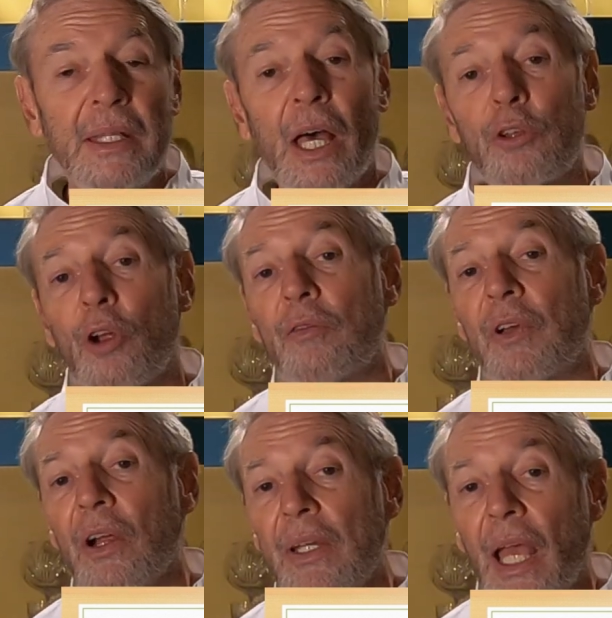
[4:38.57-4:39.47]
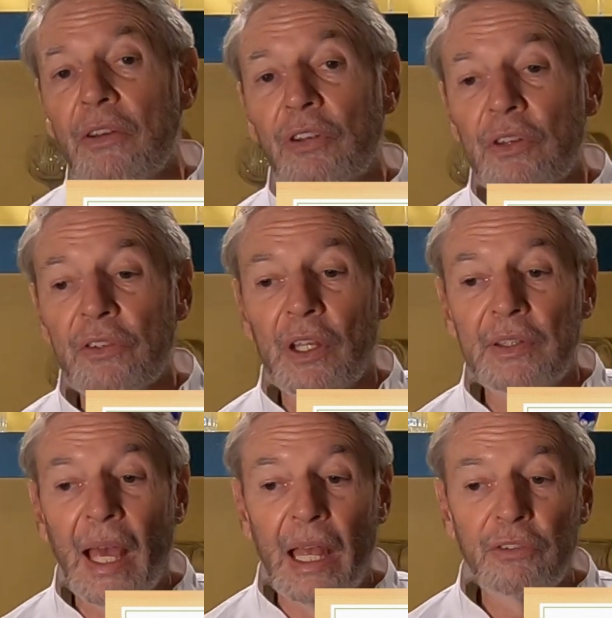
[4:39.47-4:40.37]
Now there are variations
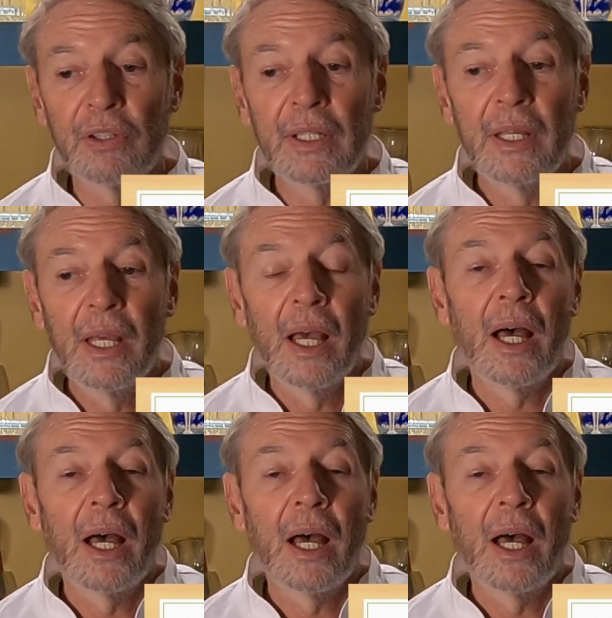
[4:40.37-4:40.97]
on dashi.